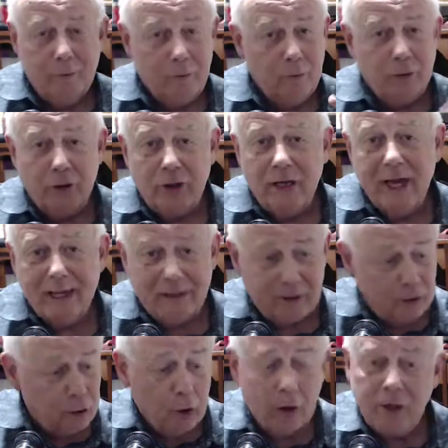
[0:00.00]
When you get
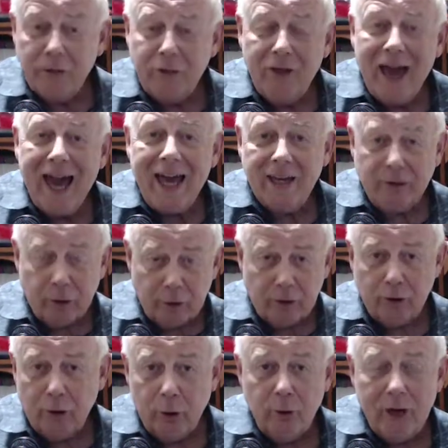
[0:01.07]
good at that, and you
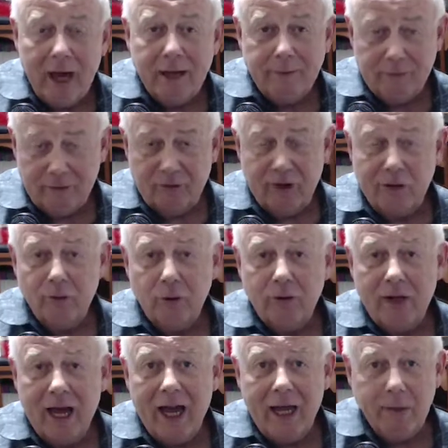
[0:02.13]
can do that several
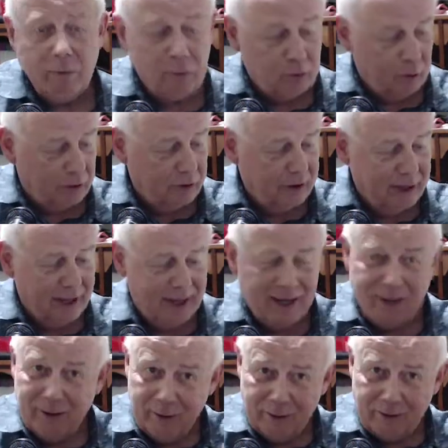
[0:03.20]
times with
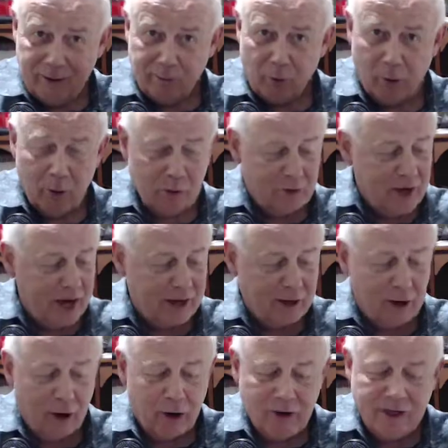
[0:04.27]
number one without it
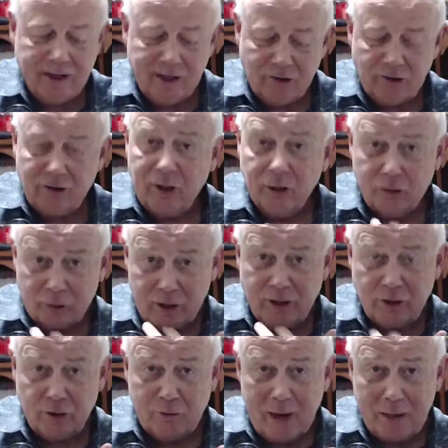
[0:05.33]
hurting, it still
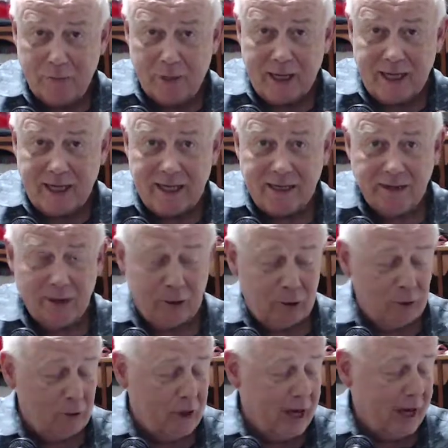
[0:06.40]
stretches my pinky to
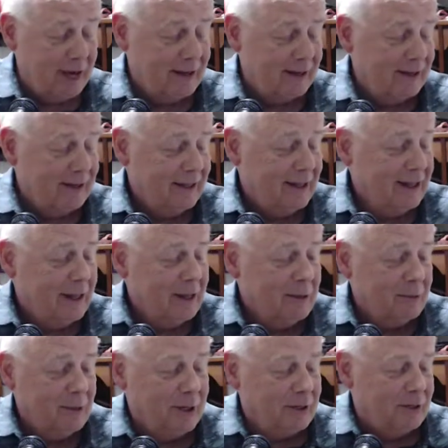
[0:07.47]
do that.
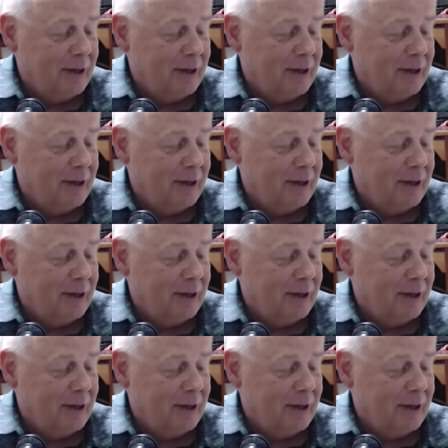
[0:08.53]
But